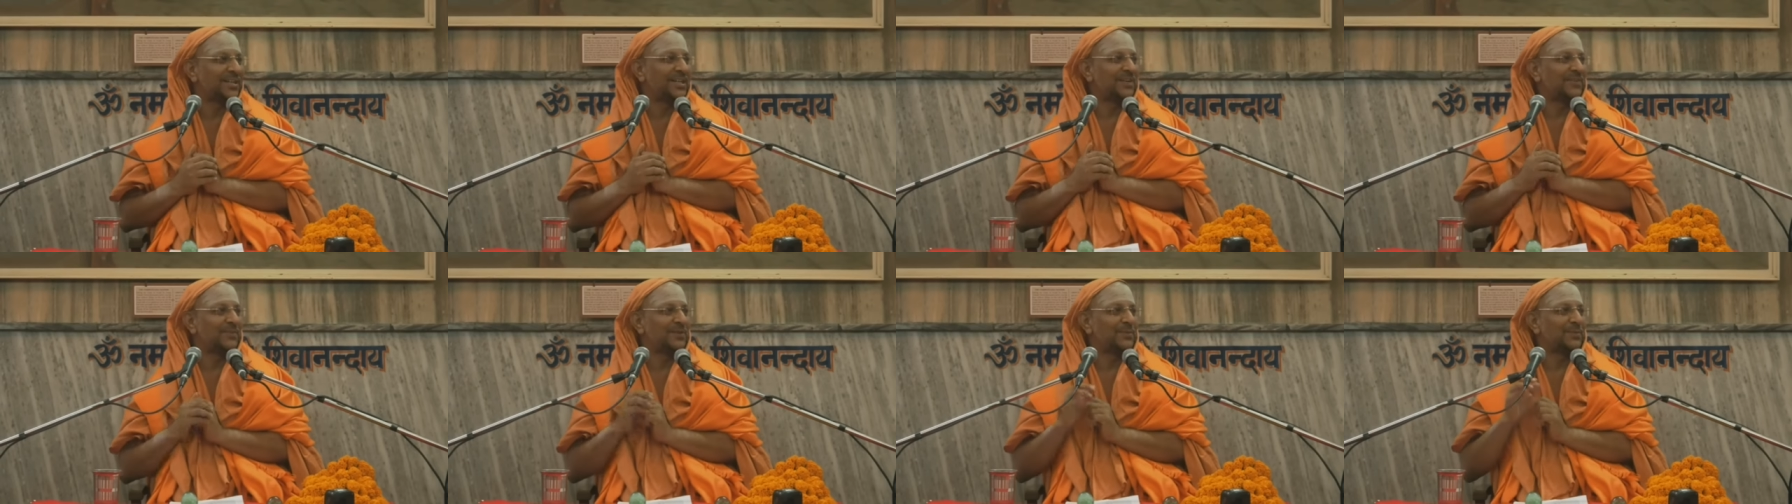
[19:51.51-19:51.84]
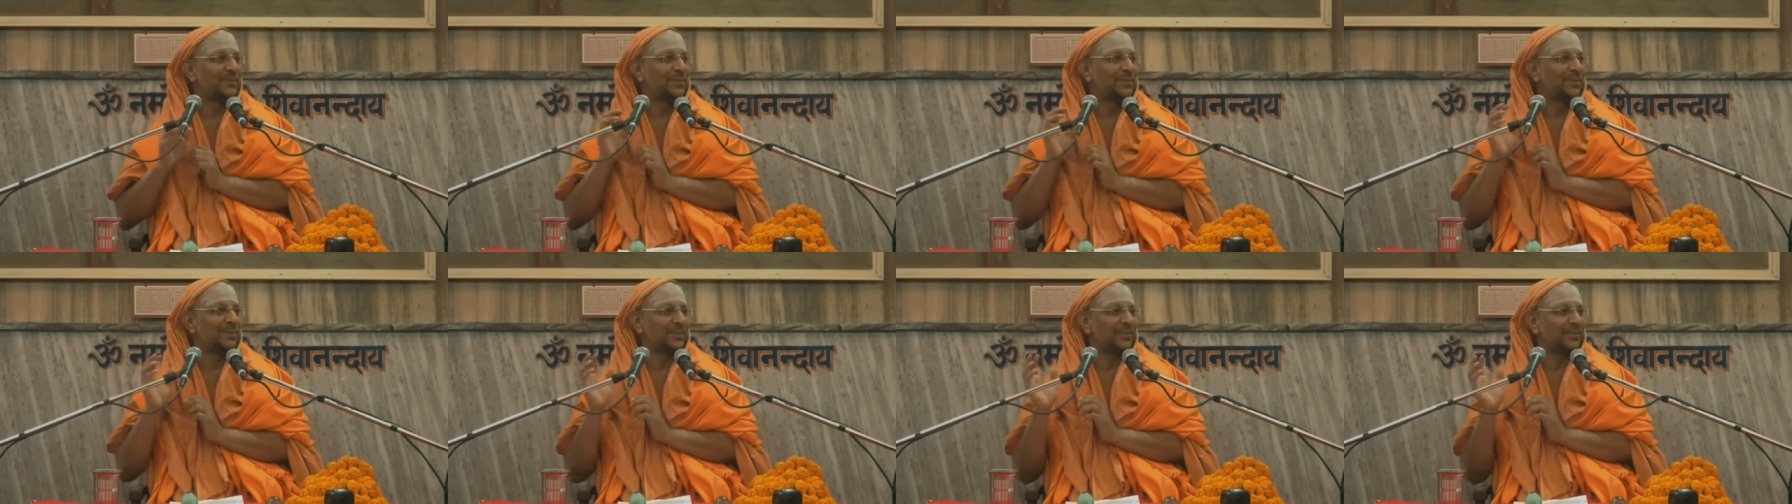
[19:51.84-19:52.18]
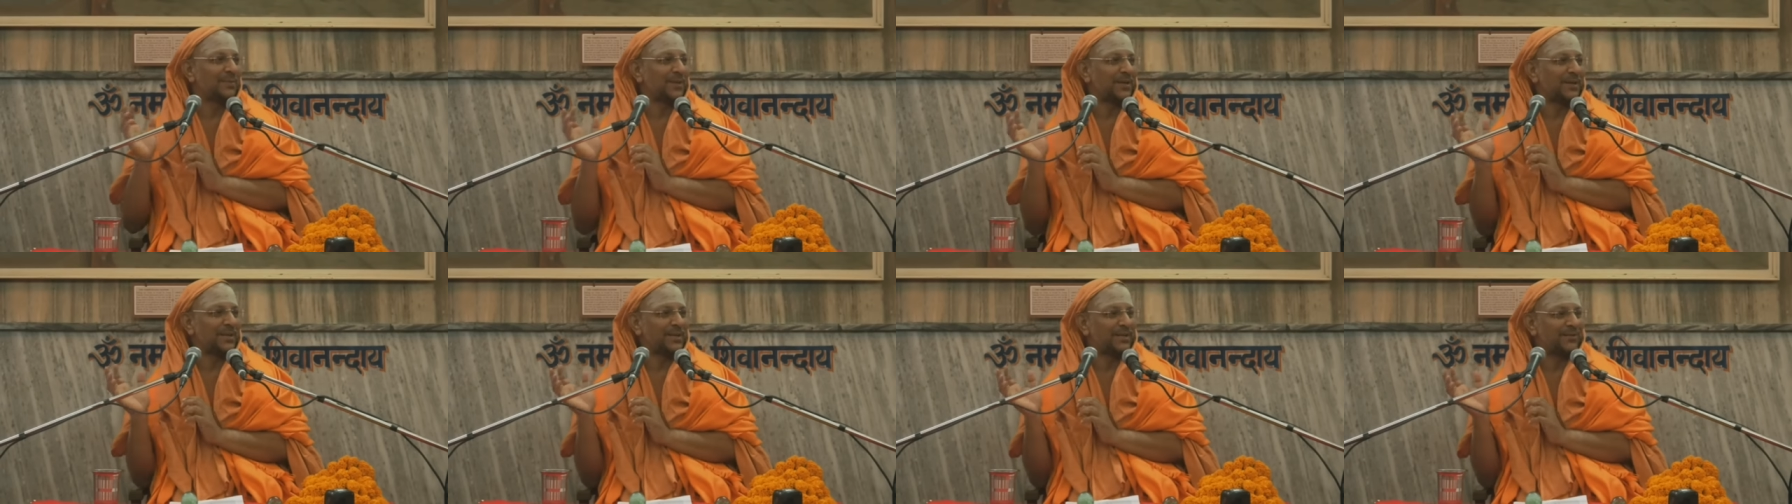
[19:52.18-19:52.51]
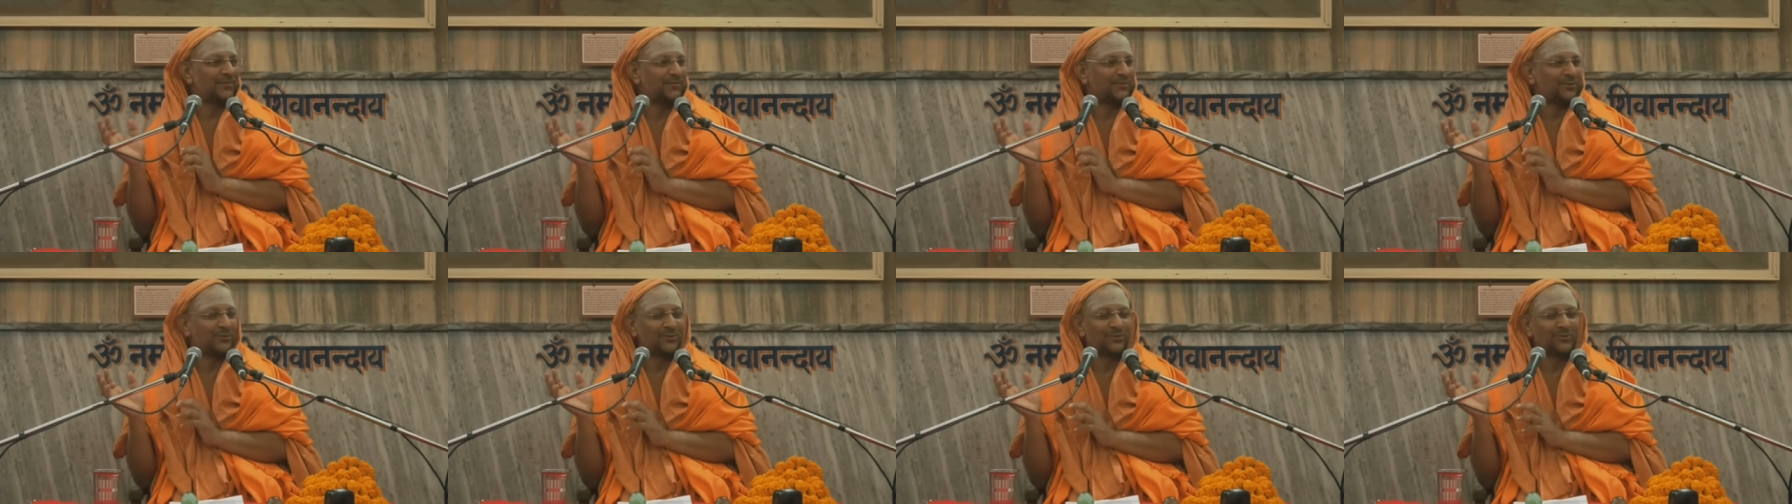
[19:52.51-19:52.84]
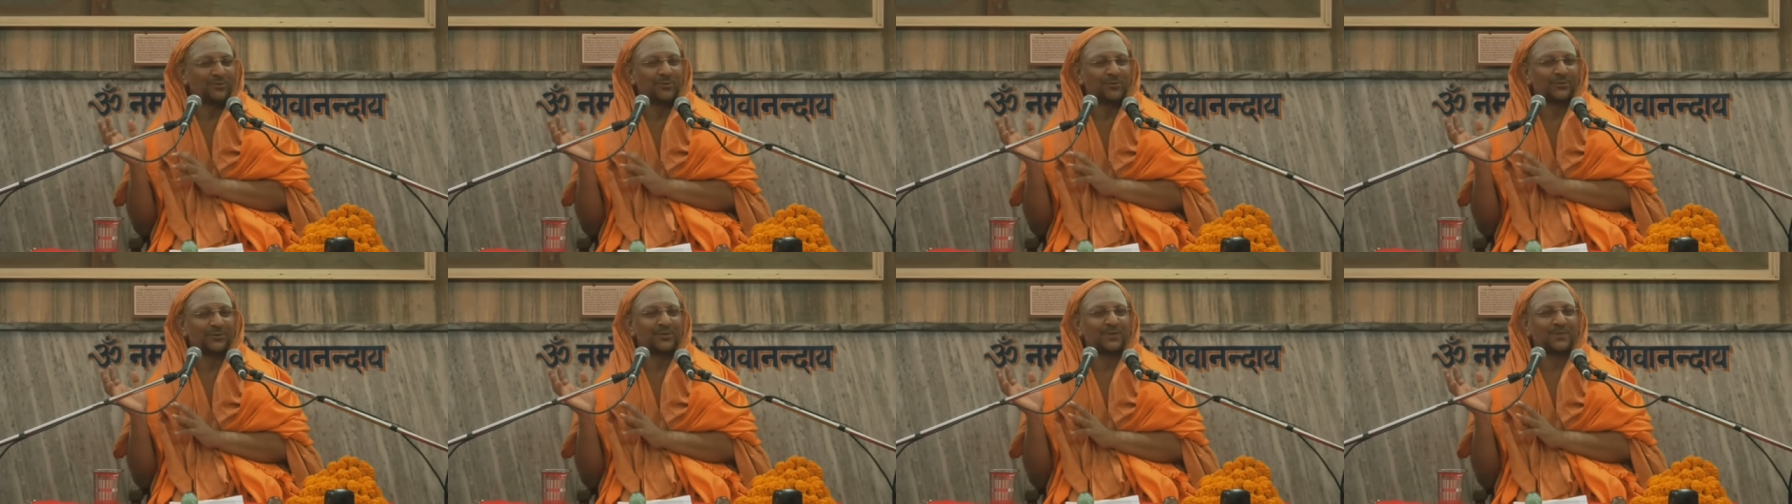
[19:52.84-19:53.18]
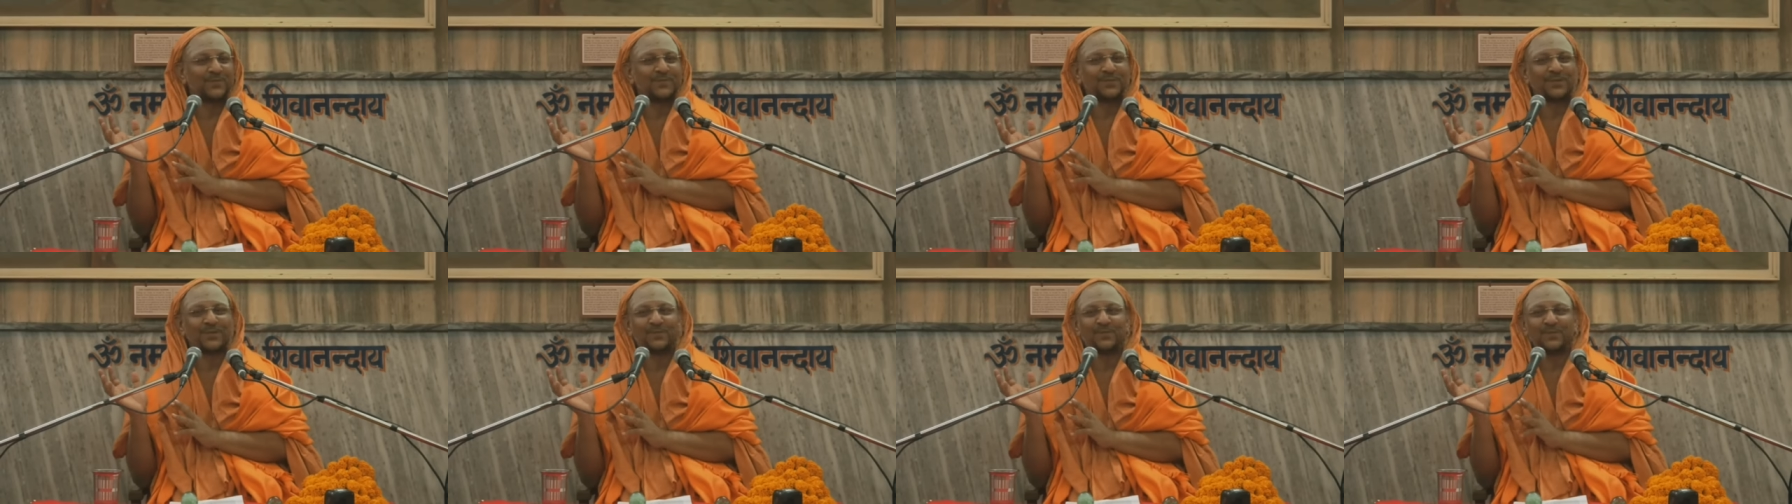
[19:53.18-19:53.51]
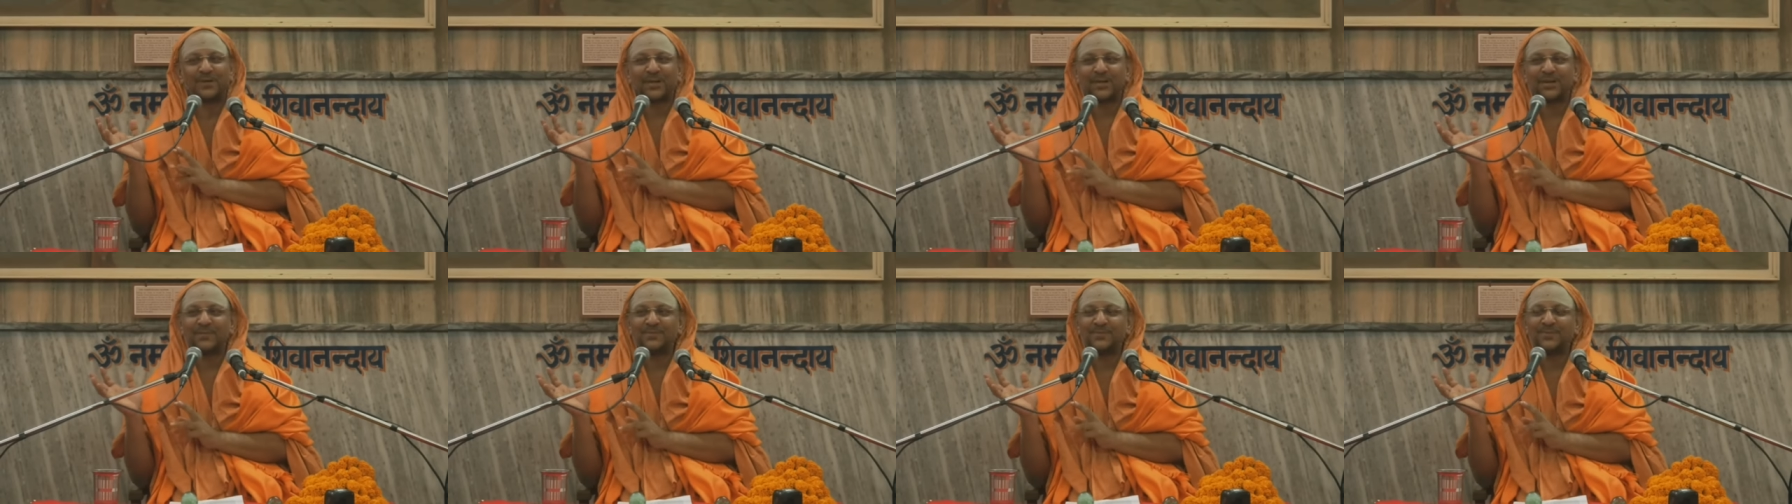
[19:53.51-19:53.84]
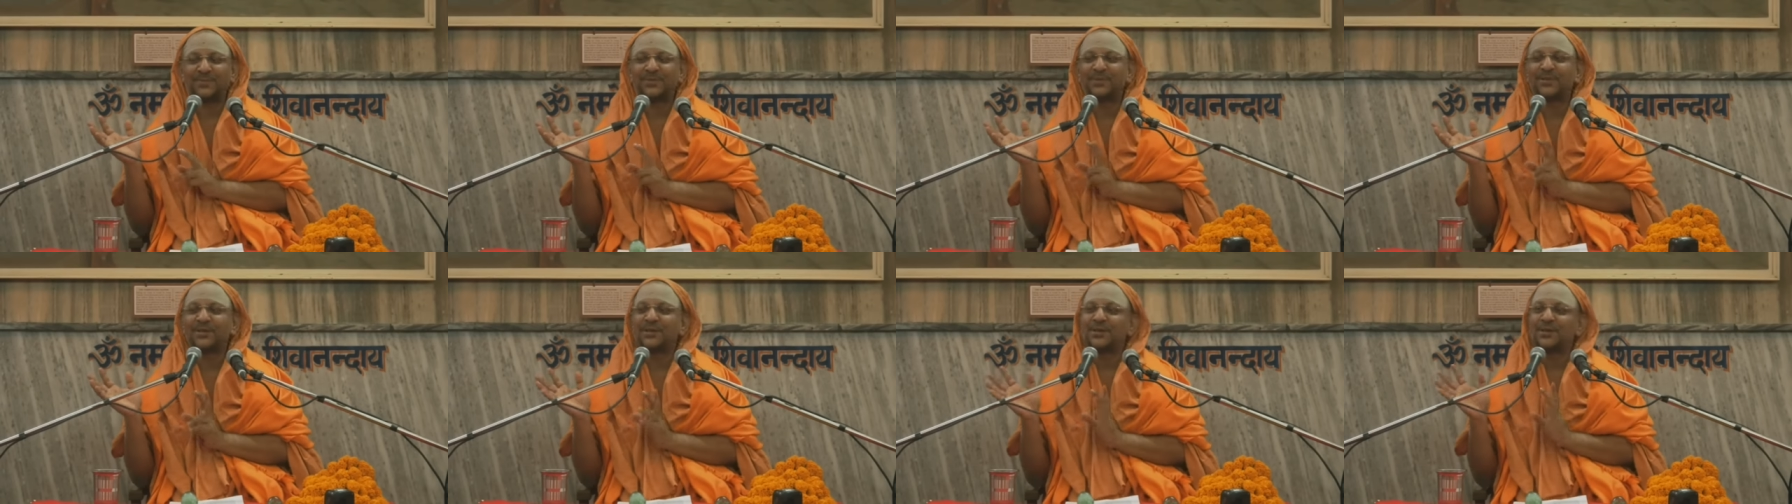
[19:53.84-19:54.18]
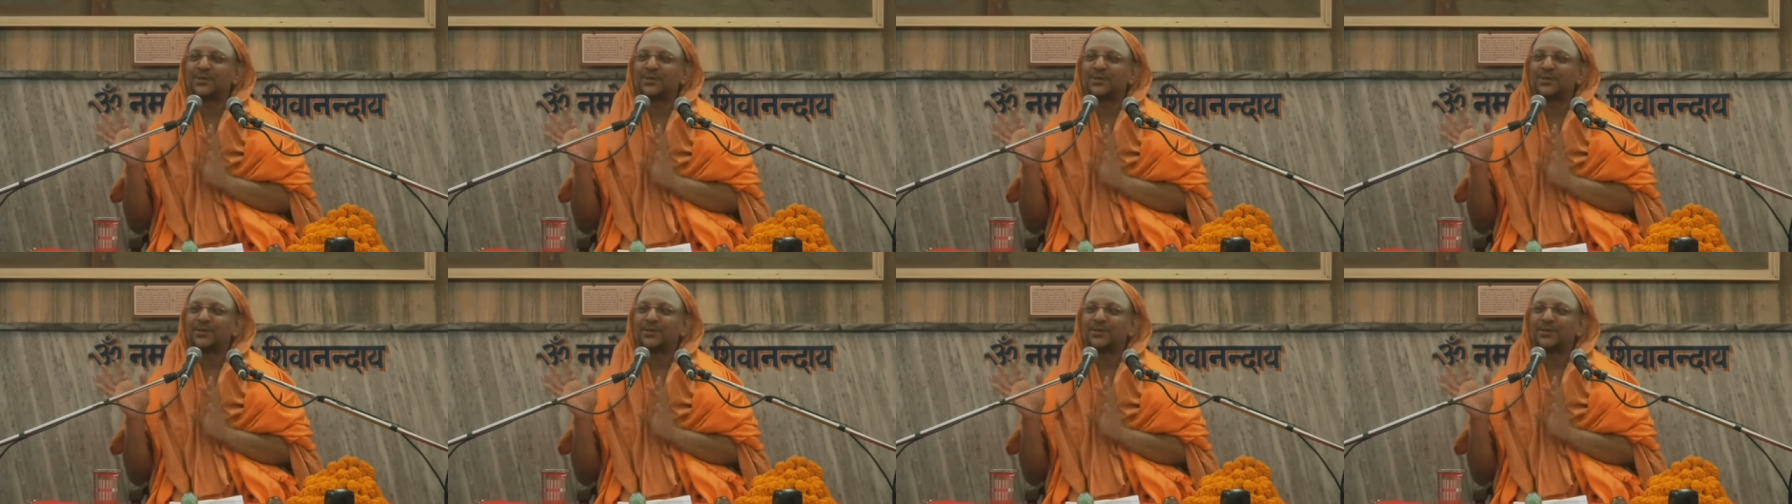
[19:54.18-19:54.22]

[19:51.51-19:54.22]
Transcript: He will be preparing food for them sometimes.